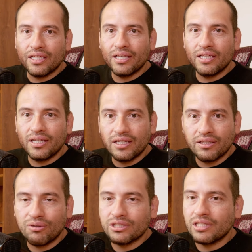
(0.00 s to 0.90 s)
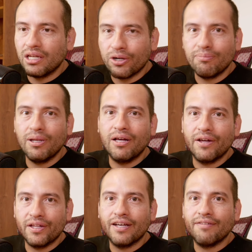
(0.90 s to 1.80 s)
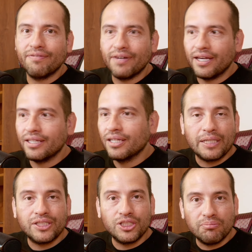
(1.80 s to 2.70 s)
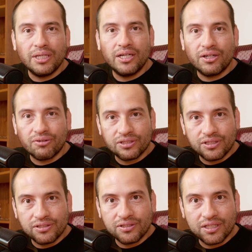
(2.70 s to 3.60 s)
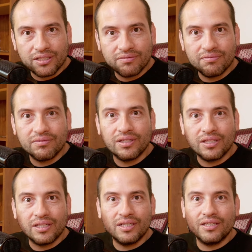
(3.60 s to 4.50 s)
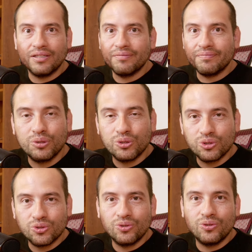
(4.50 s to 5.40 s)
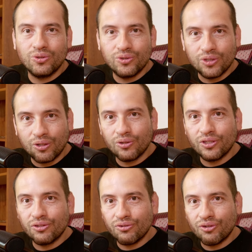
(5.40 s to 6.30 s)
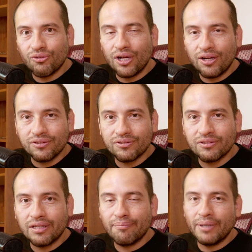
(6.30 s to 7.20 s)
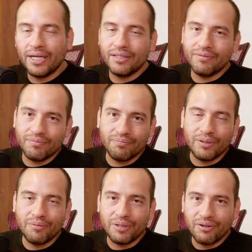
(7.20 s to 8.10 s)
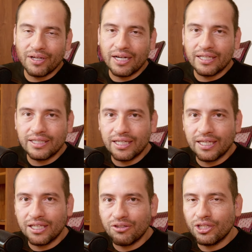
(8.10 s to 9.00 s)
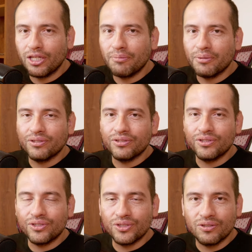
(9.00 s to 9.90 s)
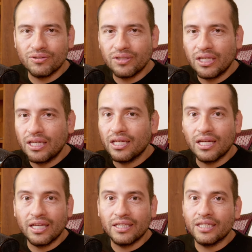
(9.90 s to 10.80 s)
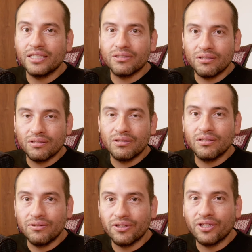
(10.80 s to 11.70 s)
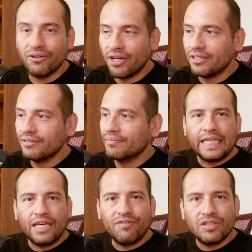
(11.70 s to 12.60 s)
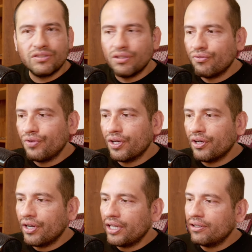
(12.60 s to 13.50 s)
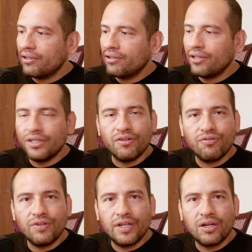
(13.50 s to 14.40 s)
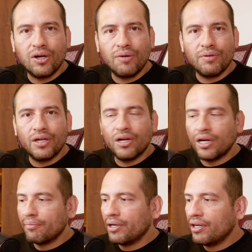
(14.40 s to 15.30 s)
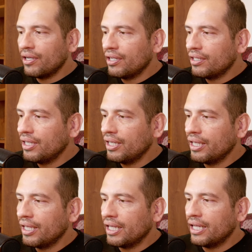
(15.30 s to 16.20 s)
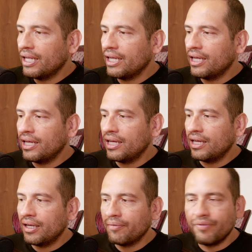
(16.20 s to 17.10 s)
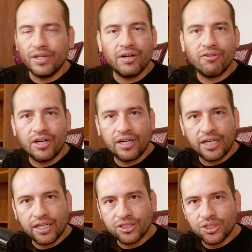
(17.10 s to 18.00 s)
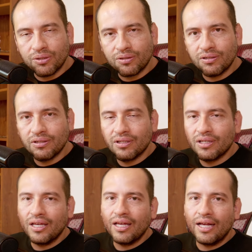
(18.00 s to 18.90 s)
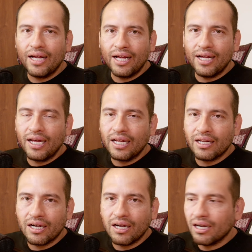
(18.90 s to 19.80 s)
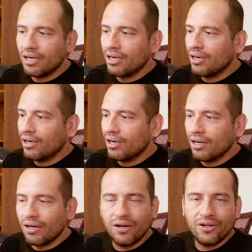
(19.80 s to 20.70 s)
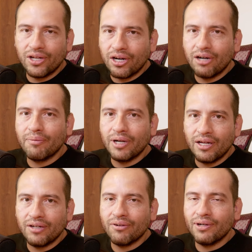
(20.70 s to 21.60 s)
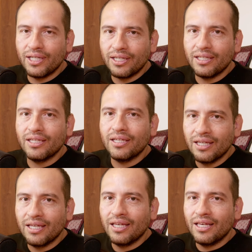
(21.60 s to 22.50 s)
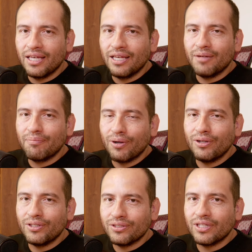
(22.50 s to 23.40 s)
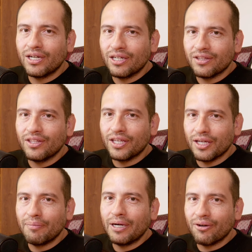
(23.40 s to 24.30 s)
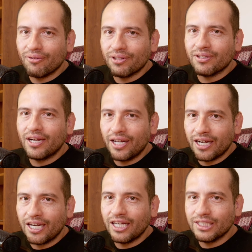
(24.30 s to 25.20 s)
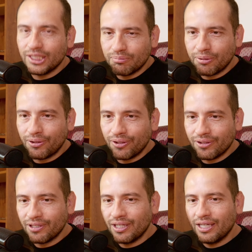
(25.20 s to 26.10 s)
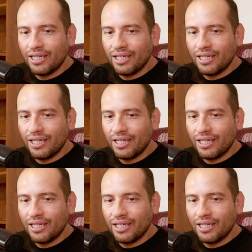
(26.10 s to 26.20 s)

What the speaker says: There was a lot of blood in that fight, but Jim Miller resisted. He pushed through all the three rounds, but Bobby Green got the unanimous decision, and he's looking great. Davidson Figueiredo defeated Kobe Garbrandt via rear naked choke, and Cody Garbrandt really probably started thinking about retiring at this point.